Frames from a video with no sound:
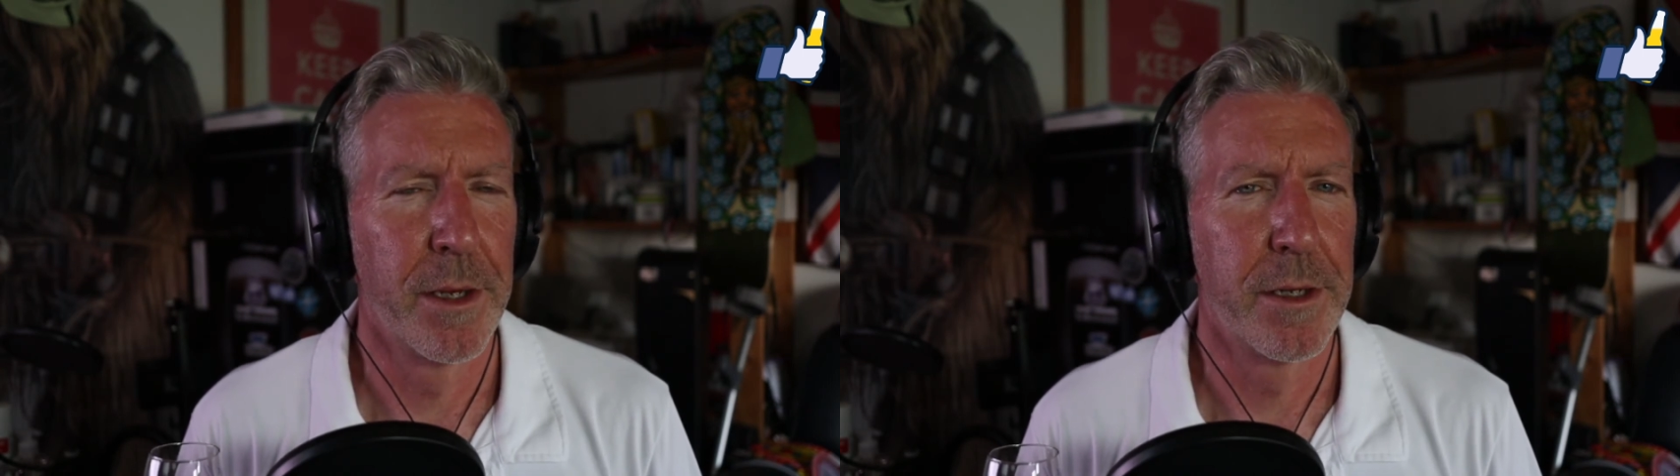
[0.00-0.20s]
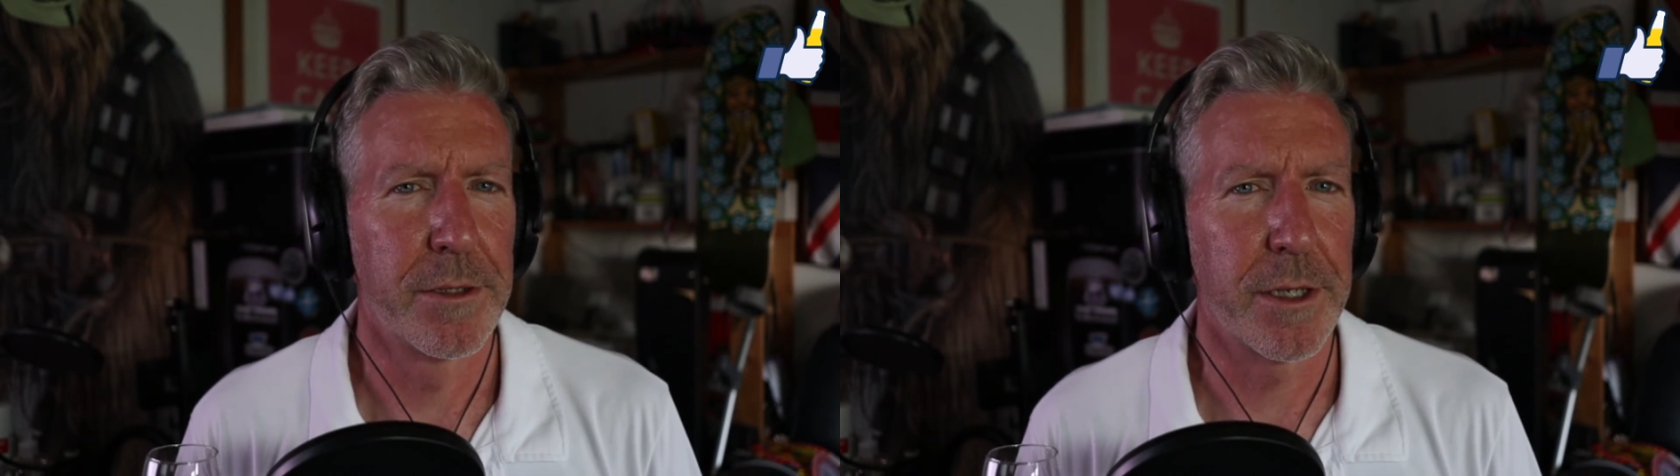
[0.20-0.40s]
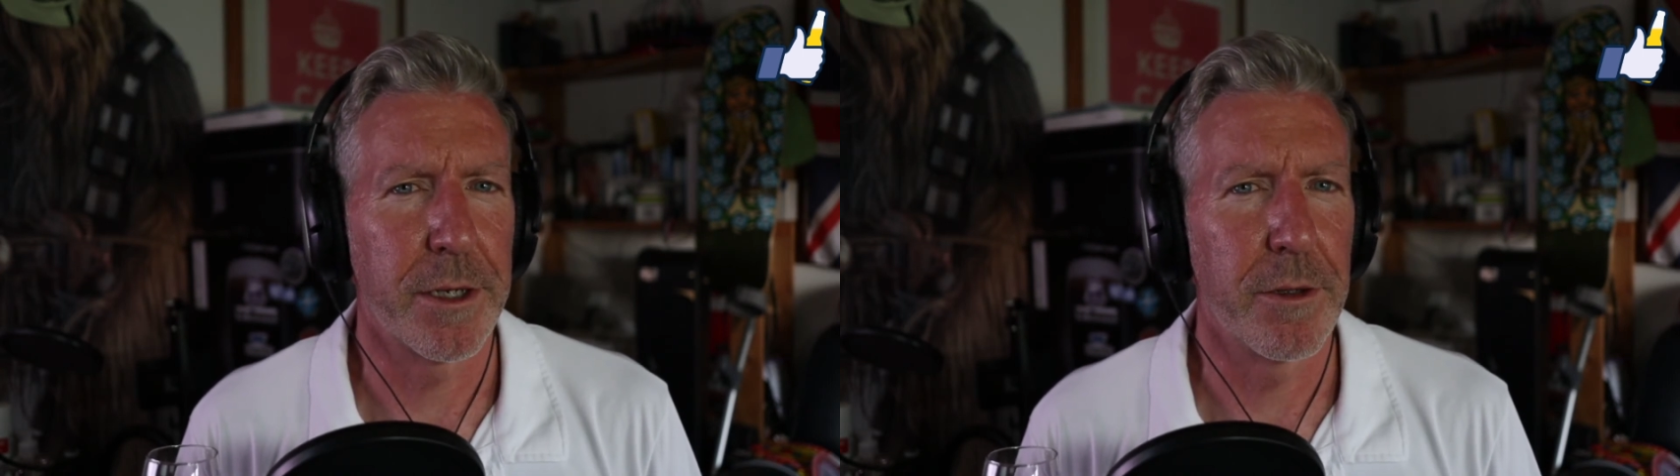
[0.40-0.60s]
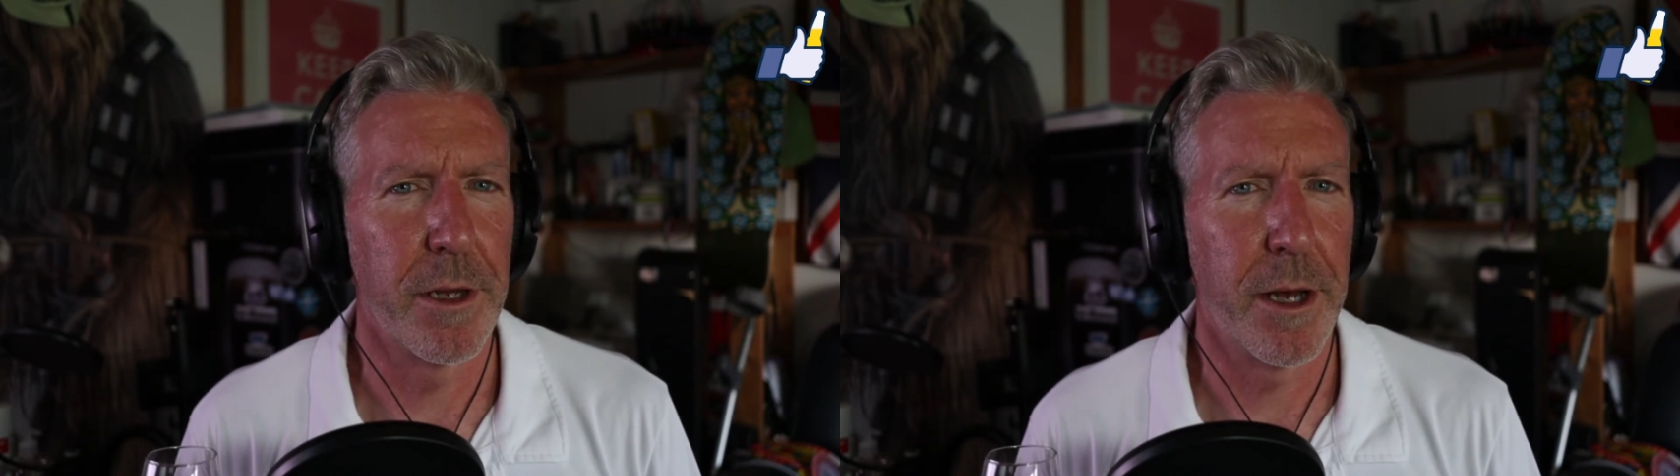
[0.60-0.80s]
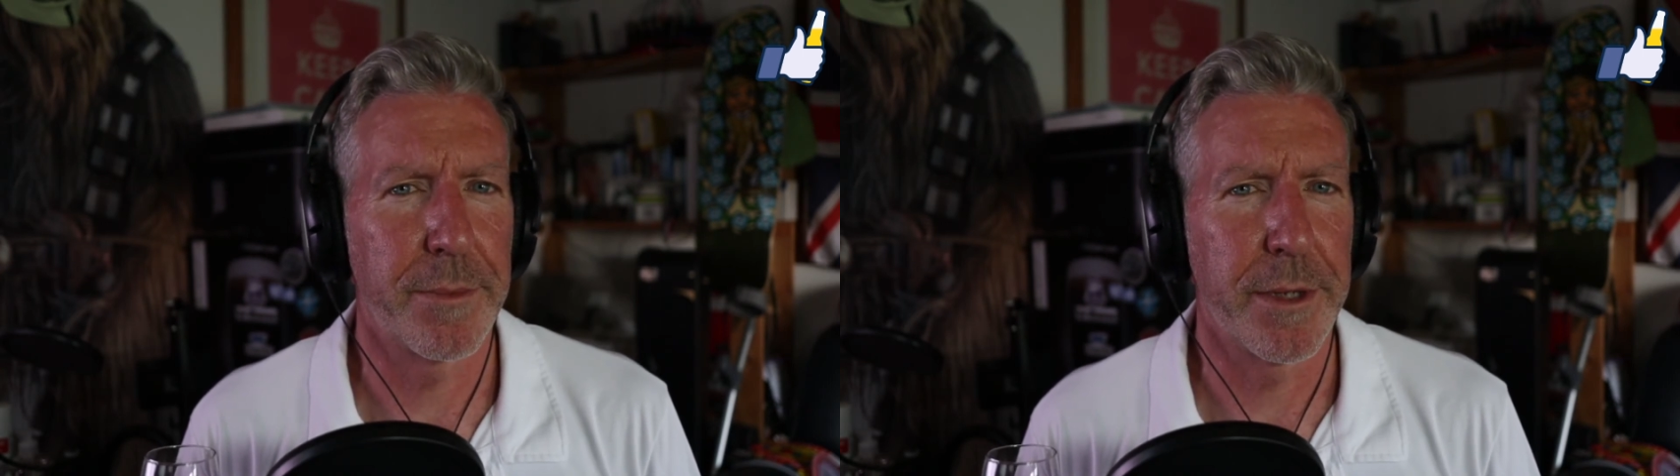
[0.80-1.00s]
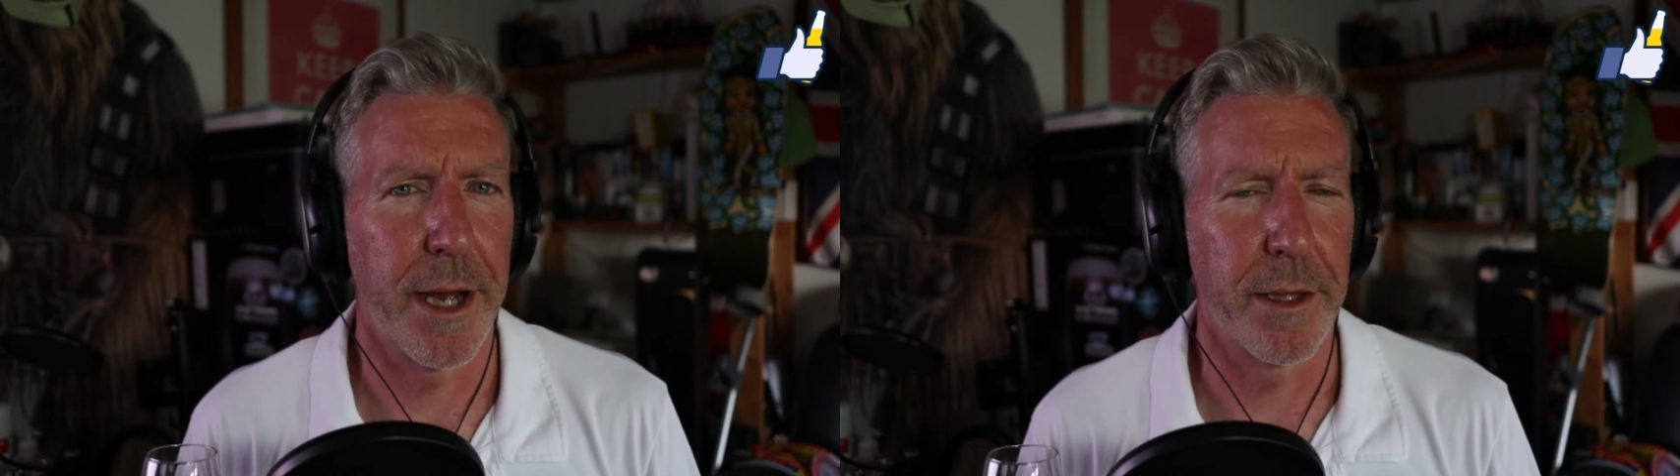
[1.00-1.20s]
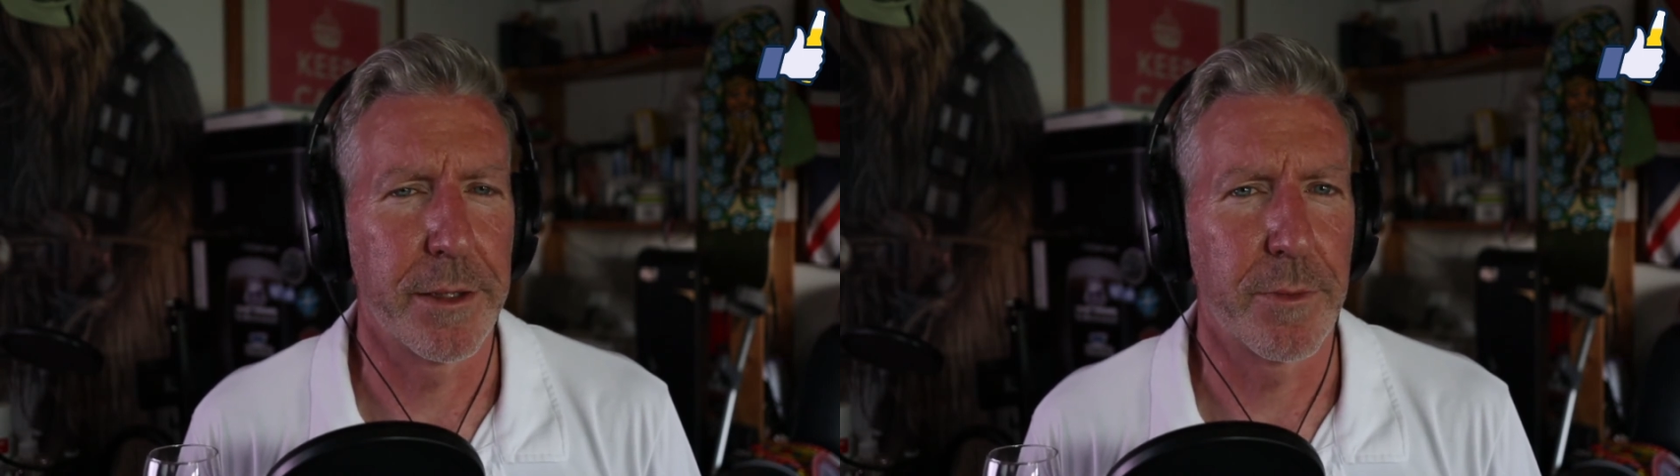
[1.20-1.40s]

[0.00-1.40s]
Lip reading: Single hop Talus